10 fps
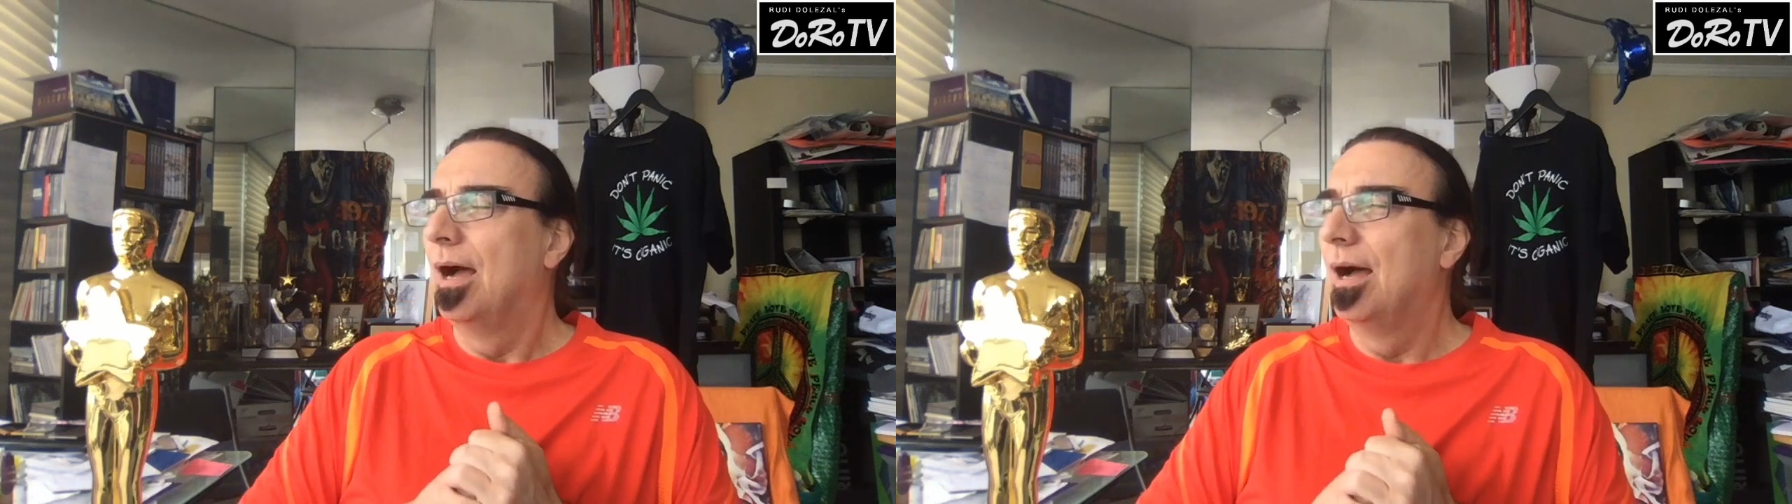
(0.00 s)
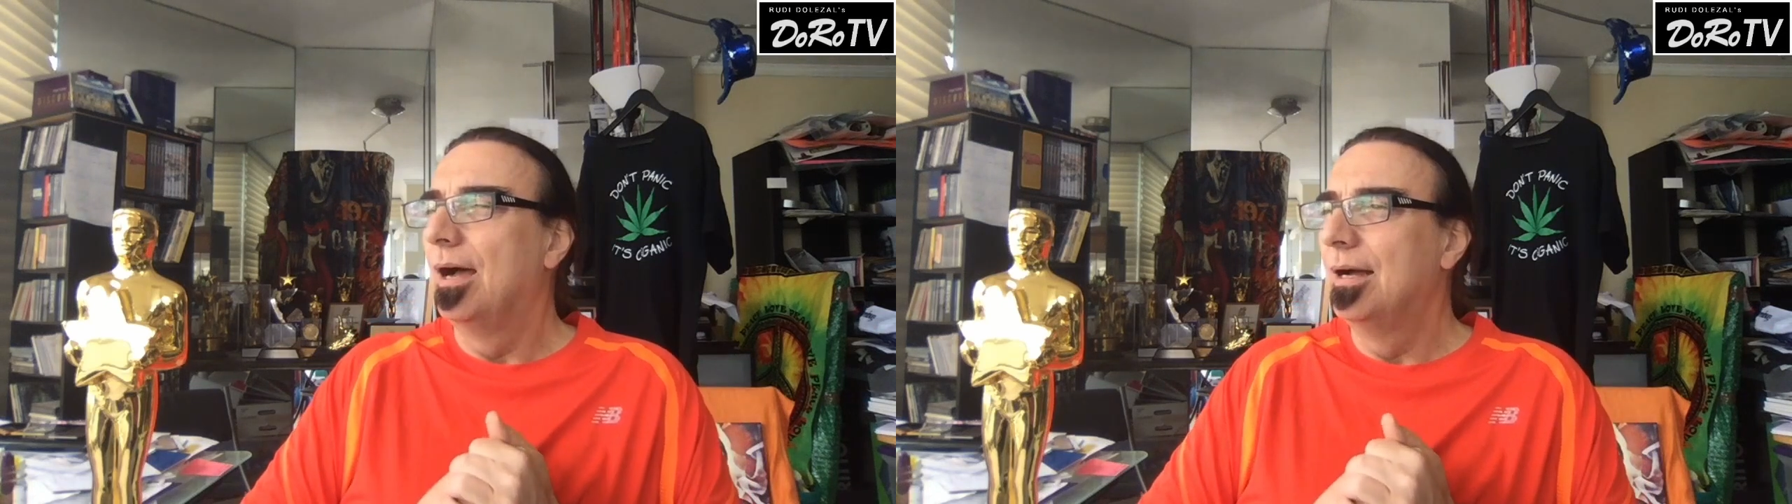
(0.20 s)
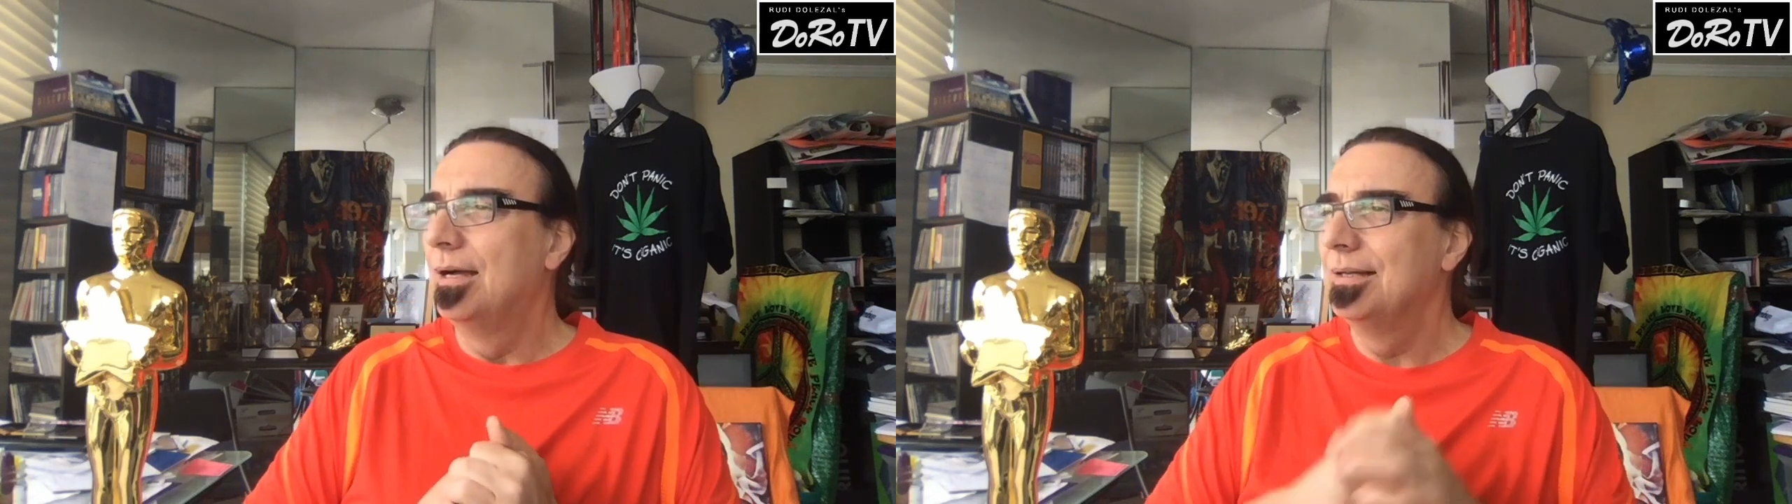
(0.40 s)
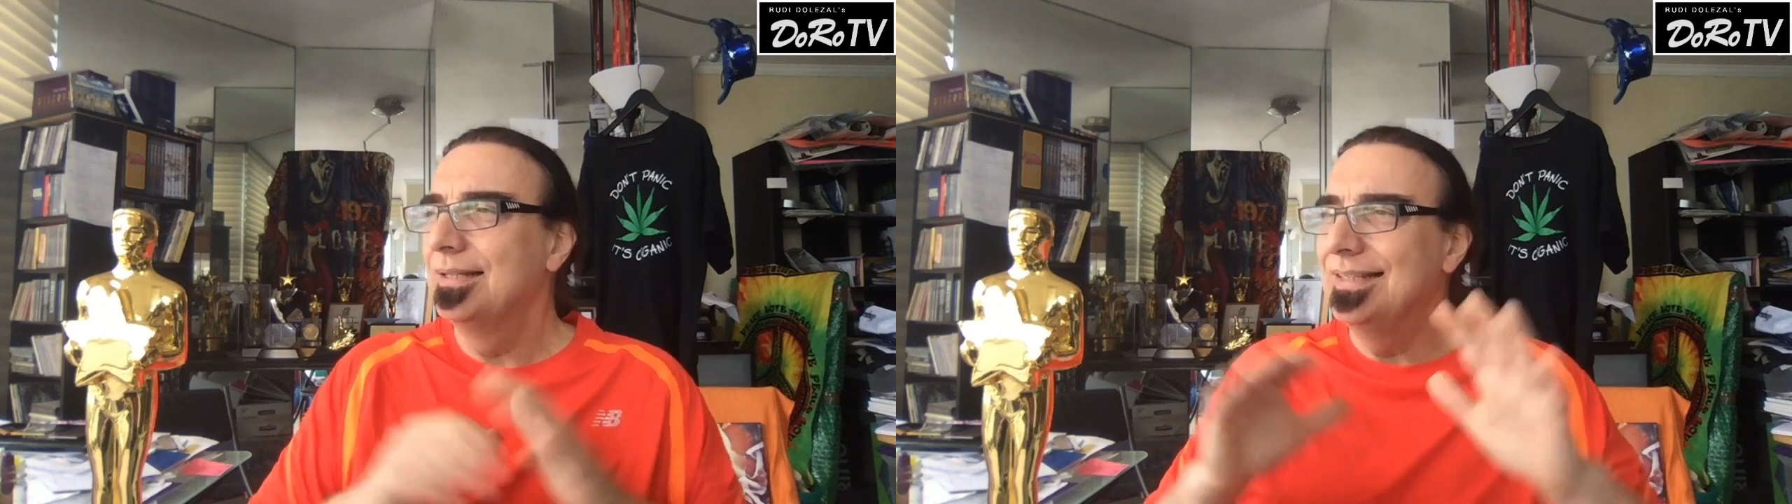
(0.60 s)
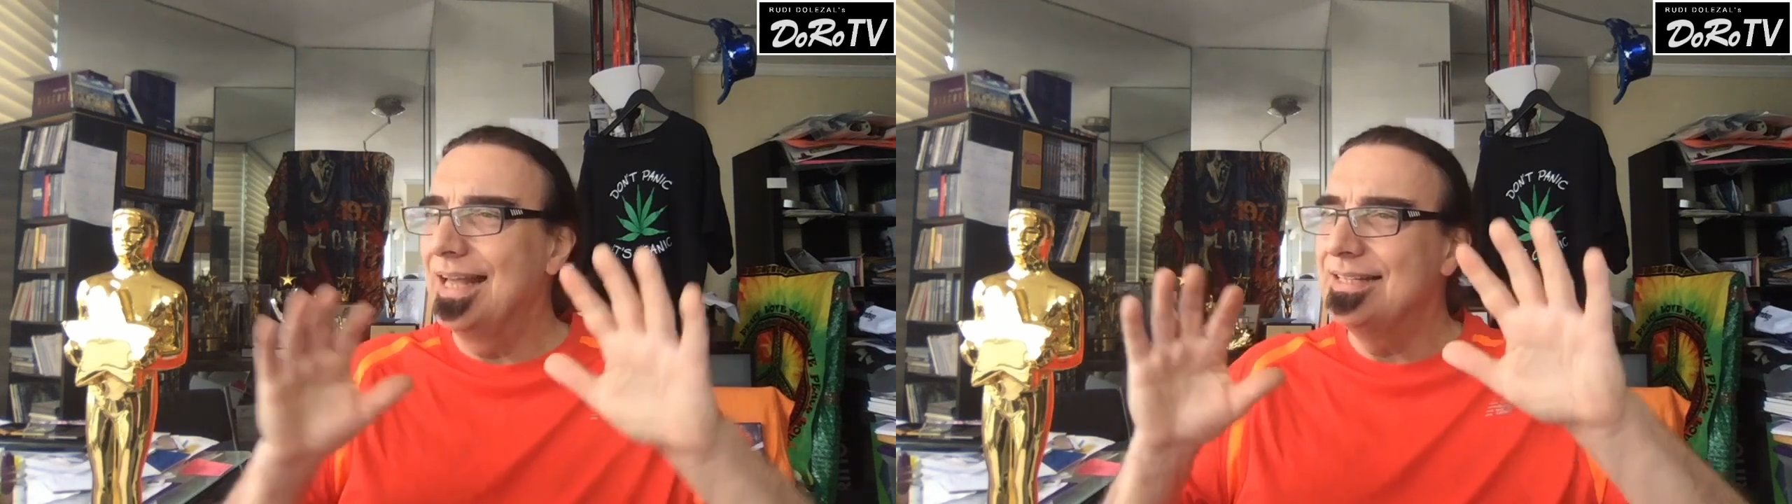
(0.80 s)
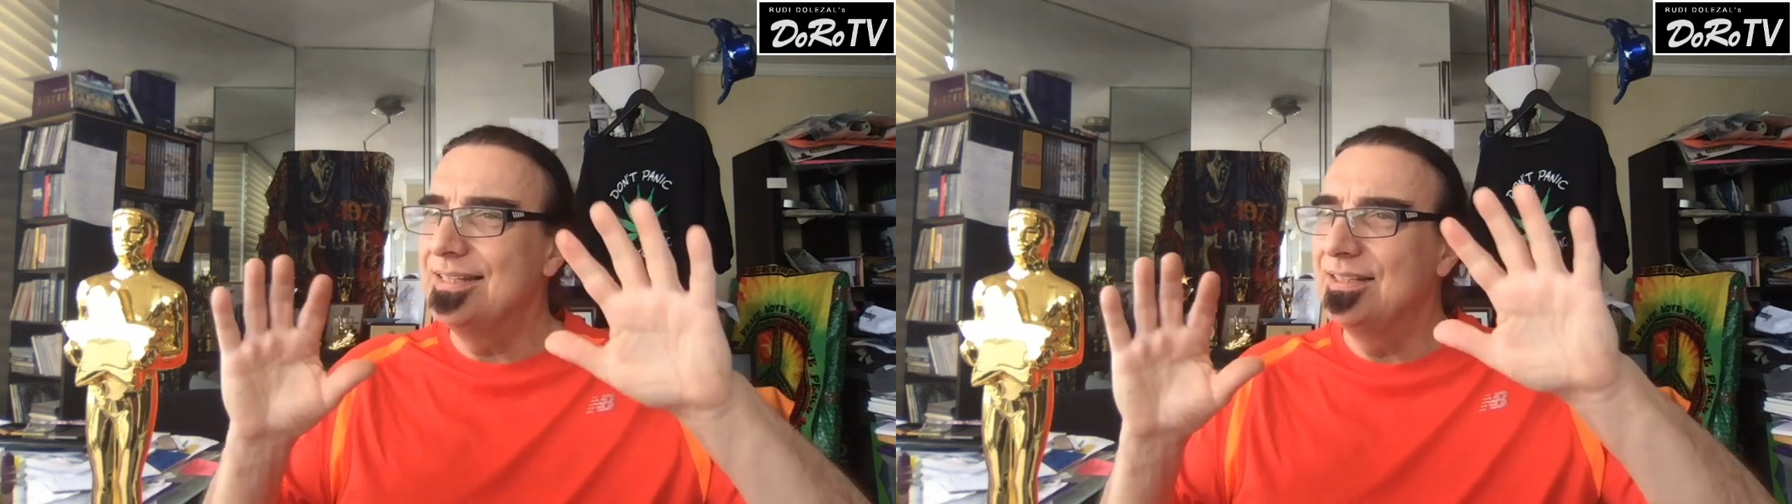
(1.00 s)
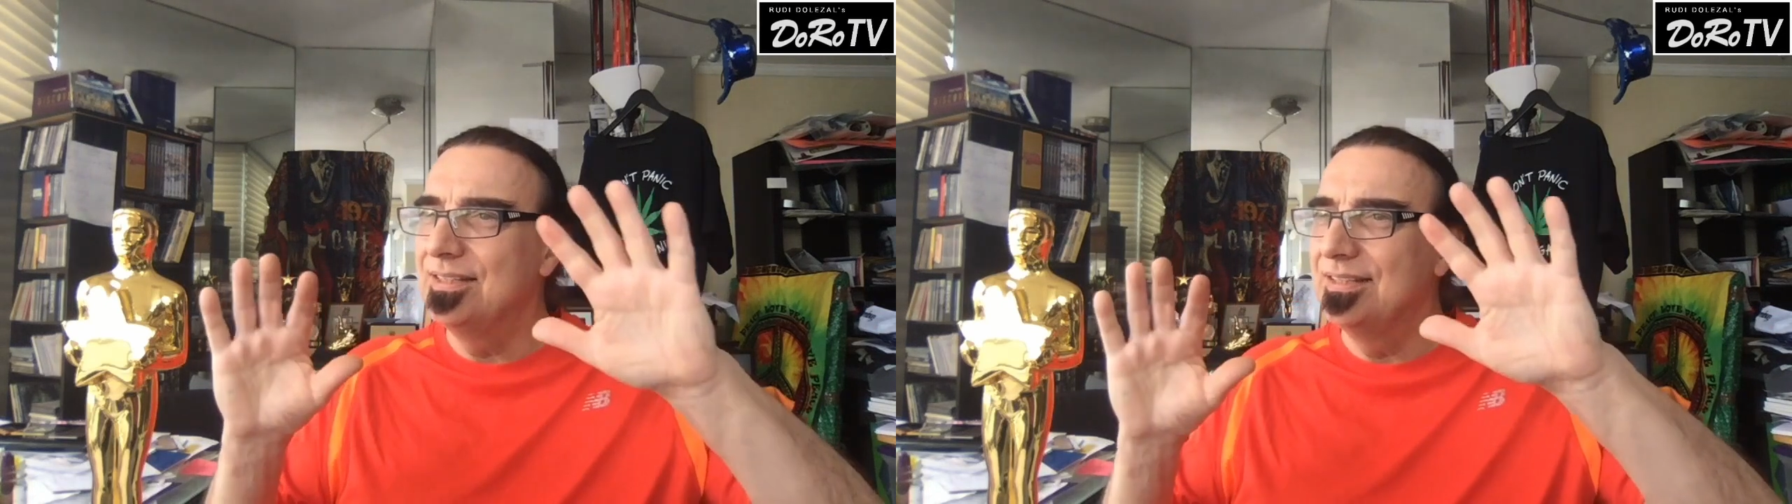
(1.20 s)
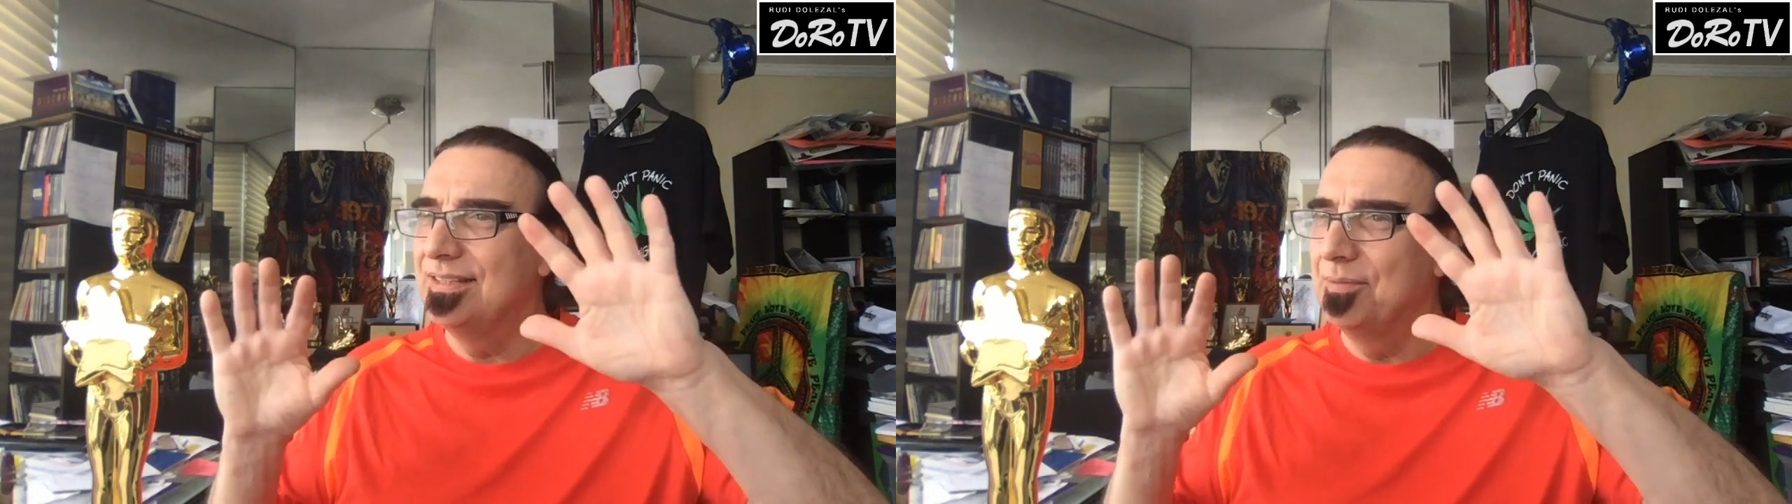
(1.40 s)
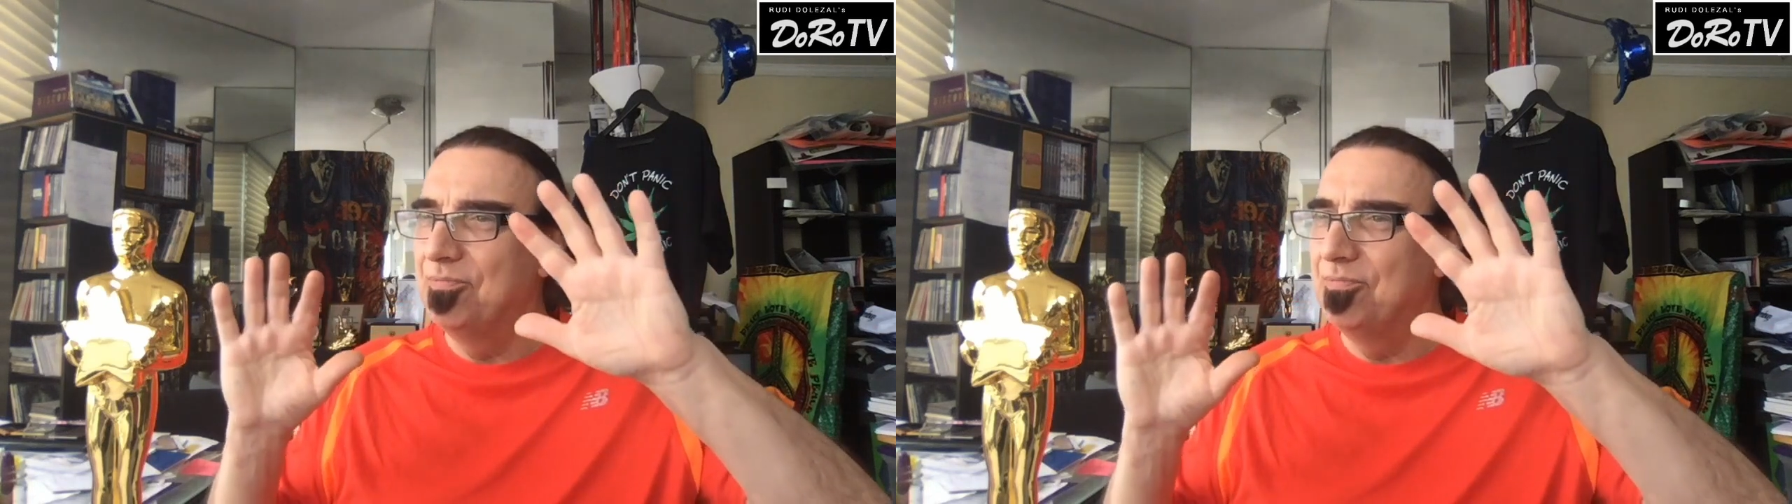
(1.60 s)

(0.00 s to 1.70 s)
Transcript: That the